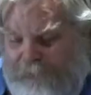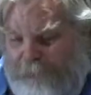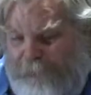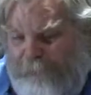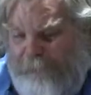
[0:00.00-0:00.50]
So
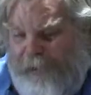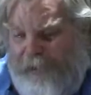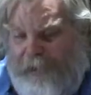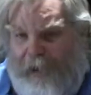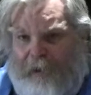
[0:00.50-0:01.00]
we
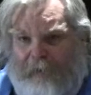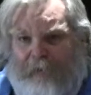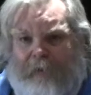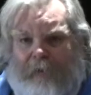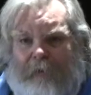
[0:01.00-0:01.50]
provide a lot of
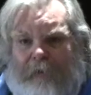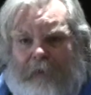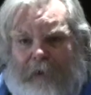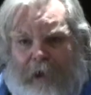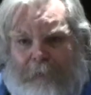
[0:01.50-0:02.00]

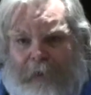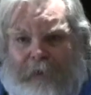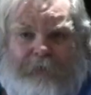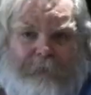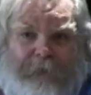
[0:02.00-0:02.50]

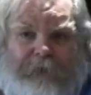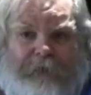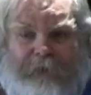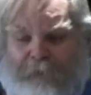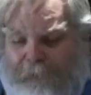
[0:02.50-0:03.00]
diabetic syringes to